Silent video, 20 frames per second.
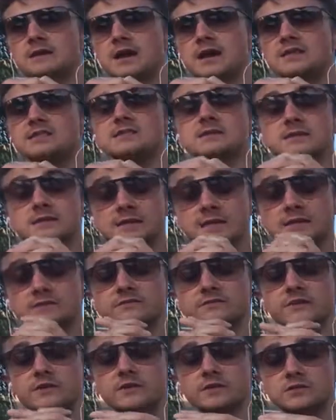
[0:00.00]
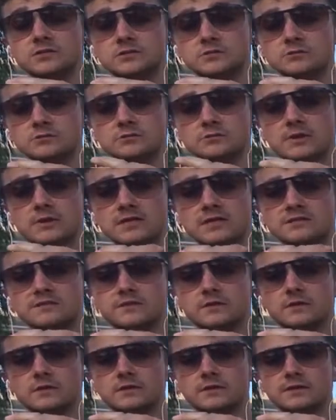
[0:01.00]
I think that's very true as
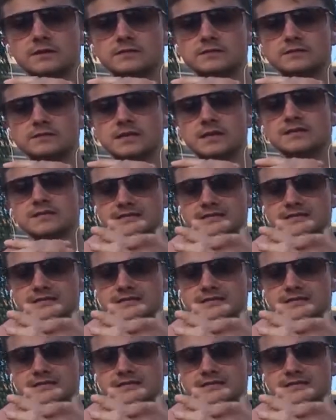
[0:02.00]
far as